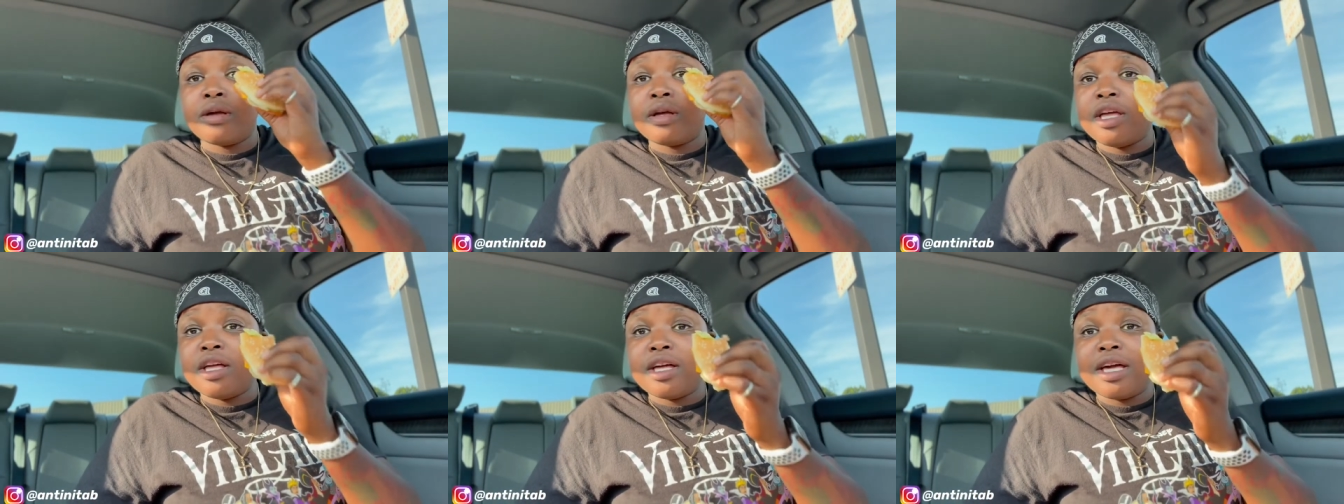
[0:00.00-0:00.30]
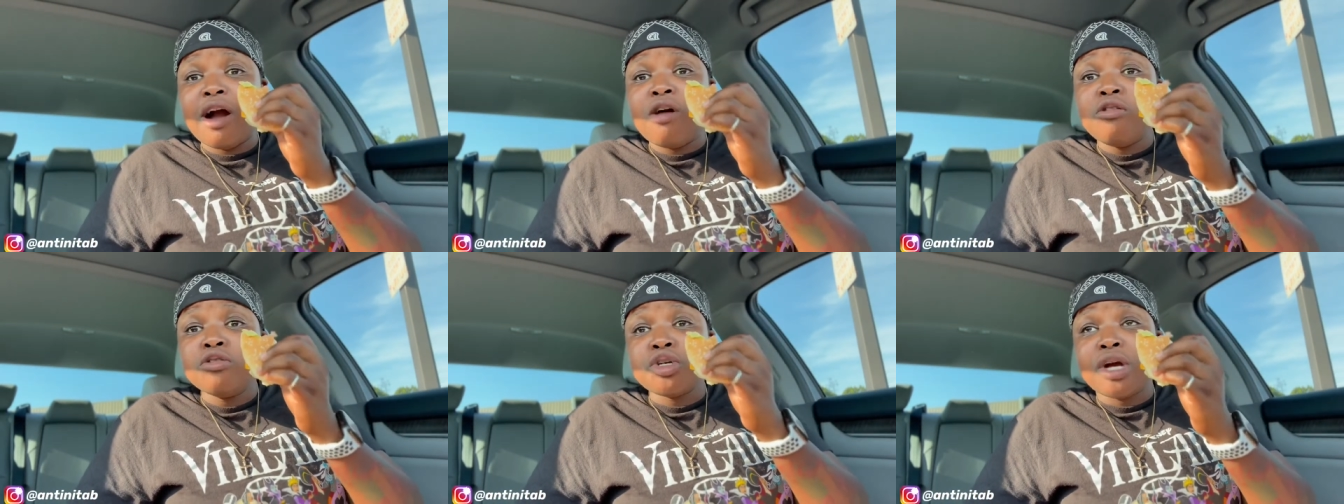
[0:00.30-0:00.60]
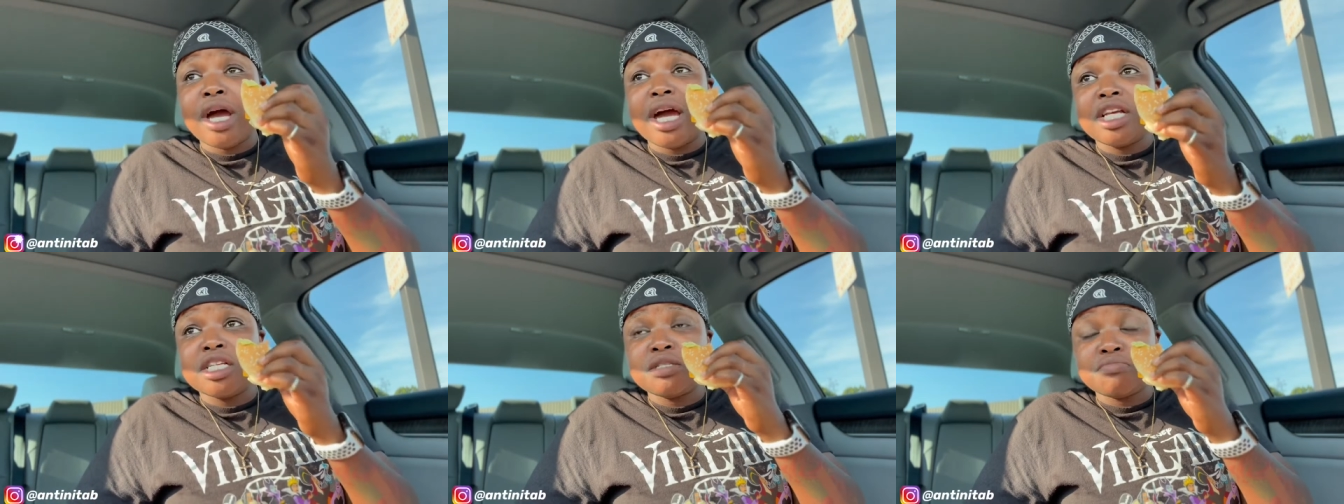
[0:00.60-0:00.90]
Go
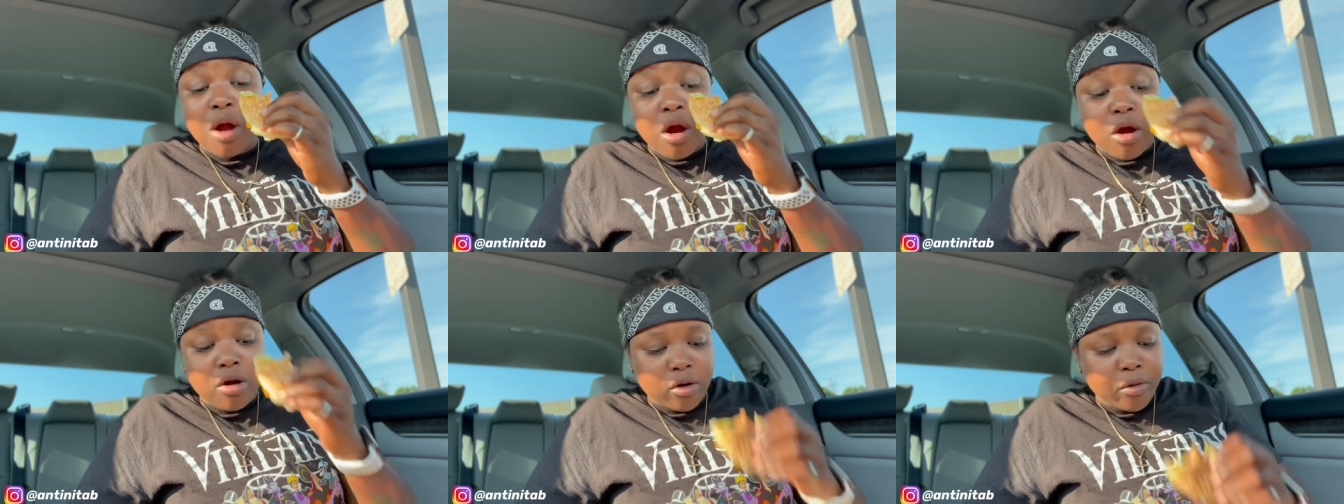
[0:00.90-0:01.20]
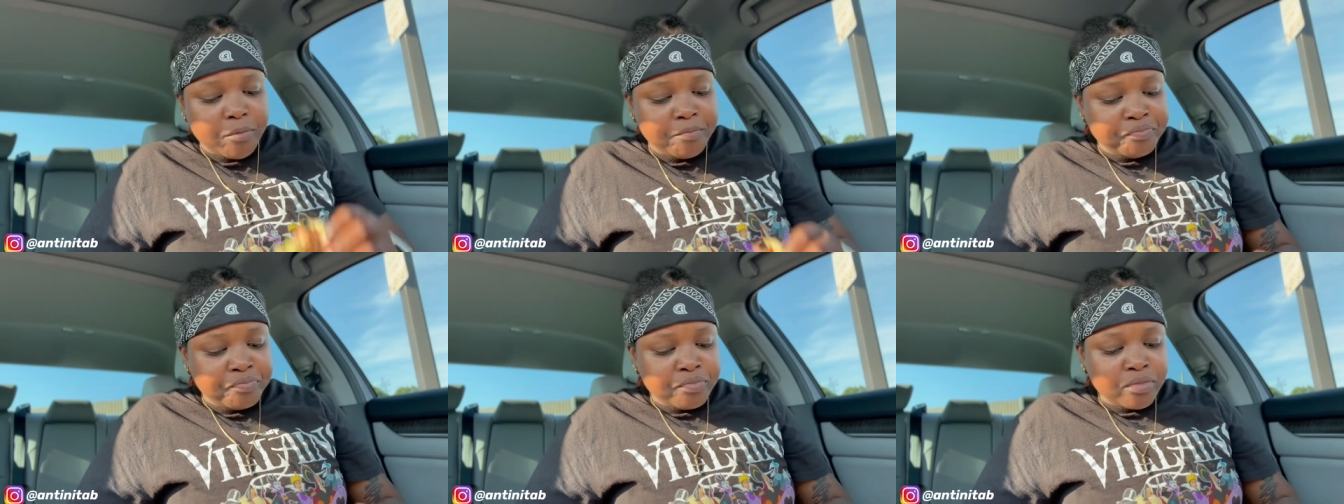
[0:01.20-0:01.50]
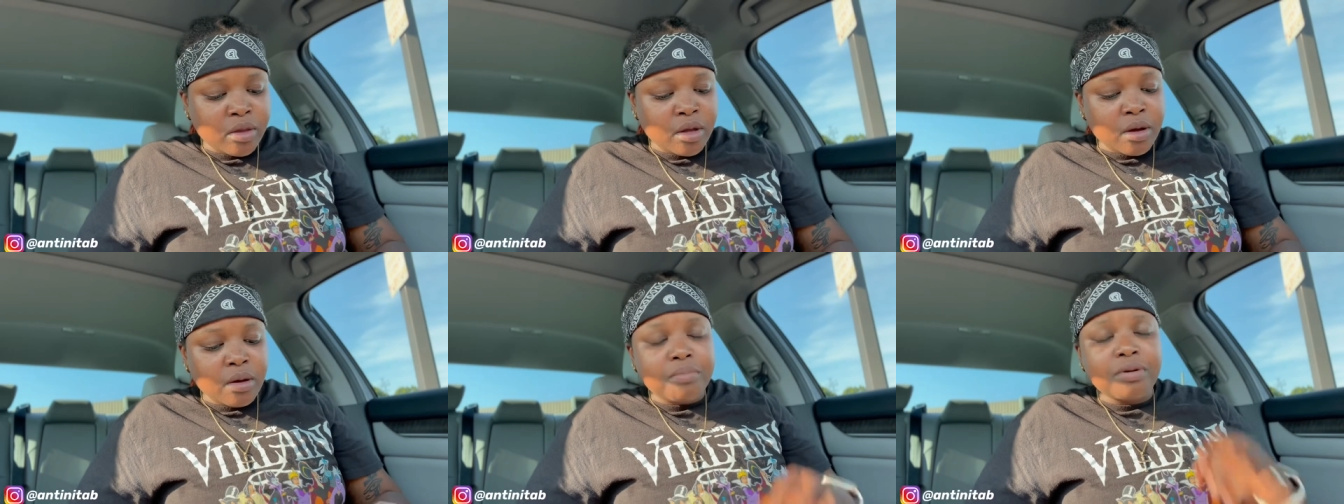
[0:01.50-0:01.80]
try this burger.
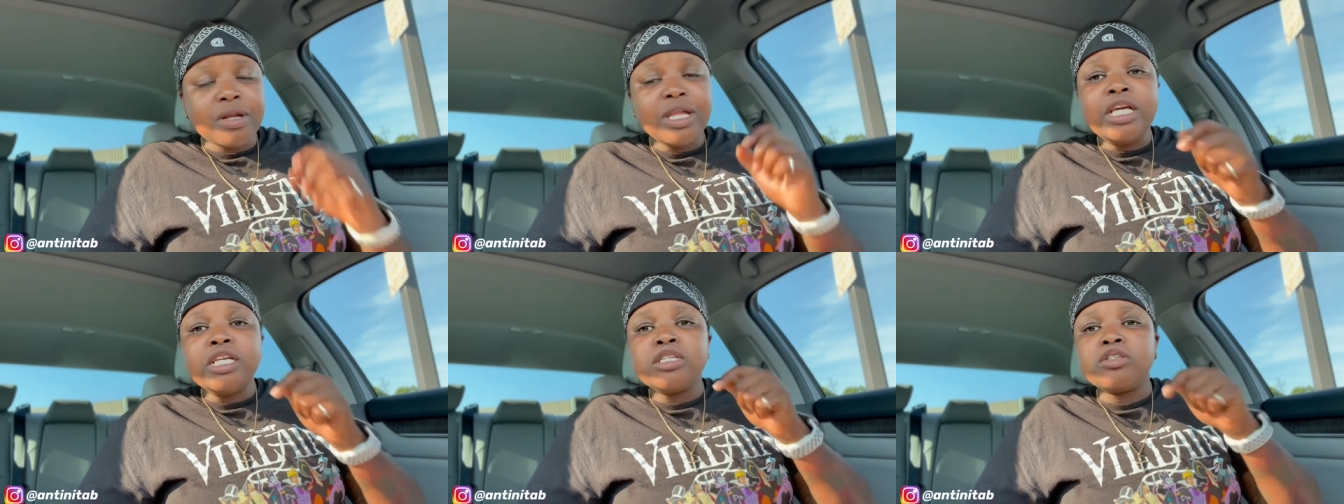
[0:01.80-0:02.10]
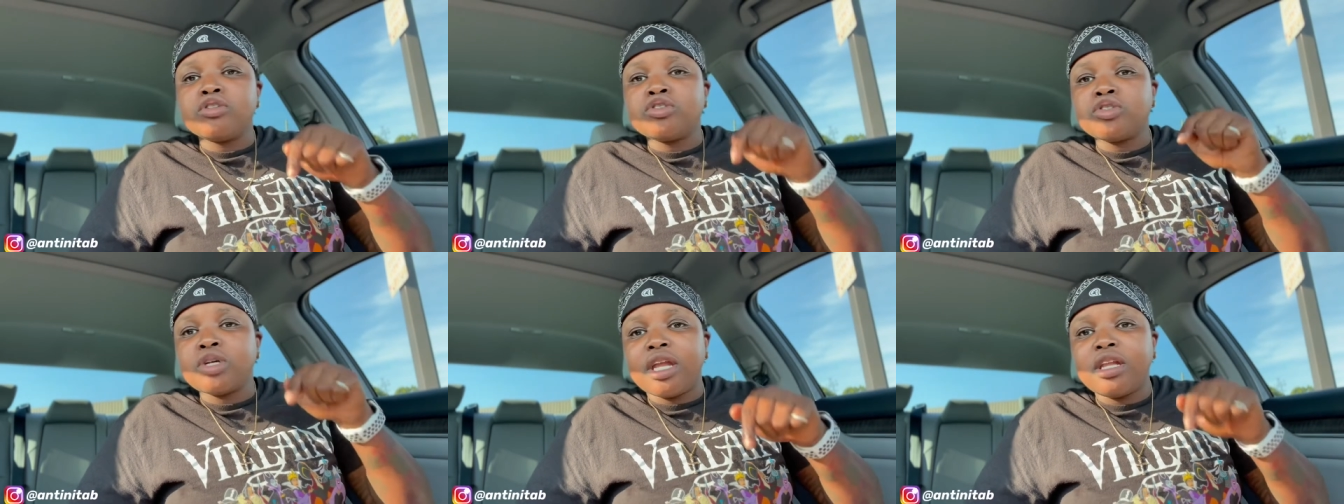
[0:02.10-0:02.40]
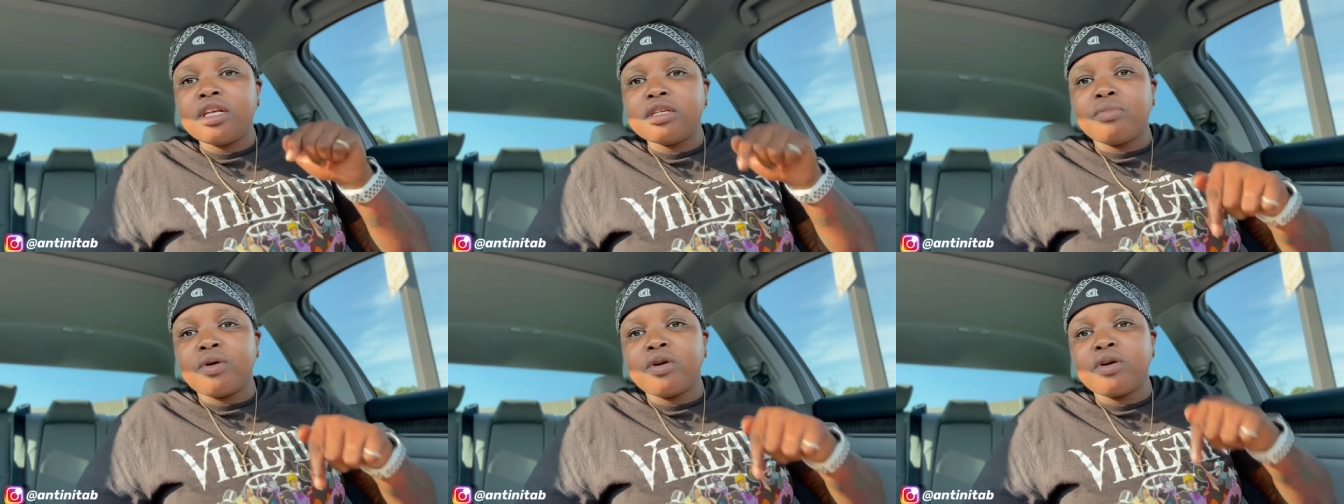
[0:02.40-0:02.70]
Please go try
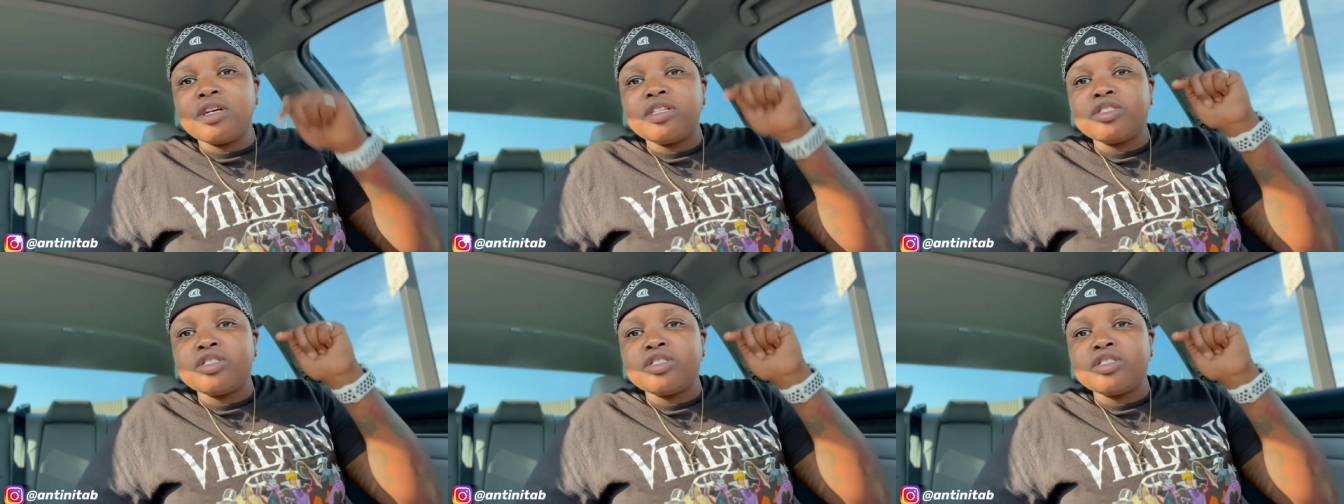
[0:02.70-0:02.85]
this burger.